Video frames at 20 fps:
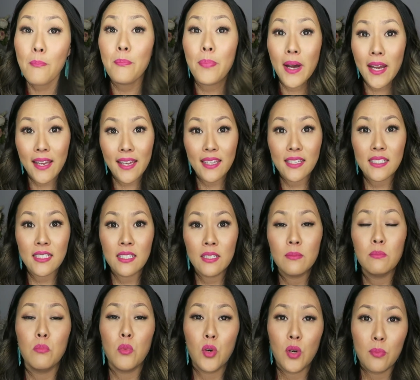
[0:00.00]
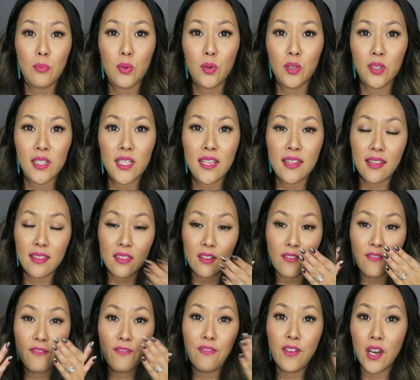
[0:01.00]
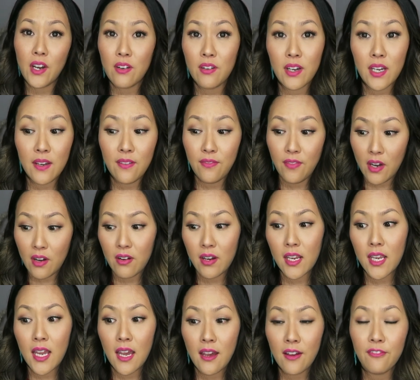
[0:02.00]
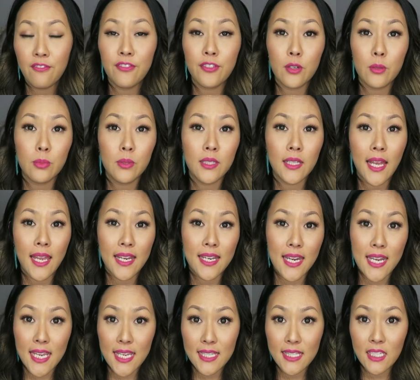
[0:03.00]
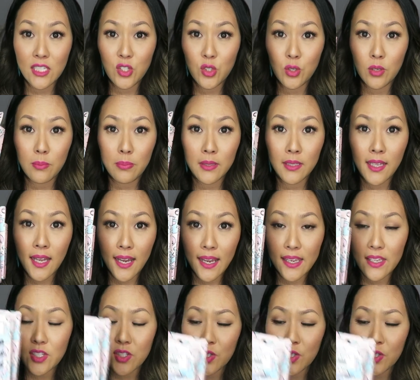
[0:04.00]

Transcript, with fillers: but more importantly that they're very, very comfortable and easy to apply.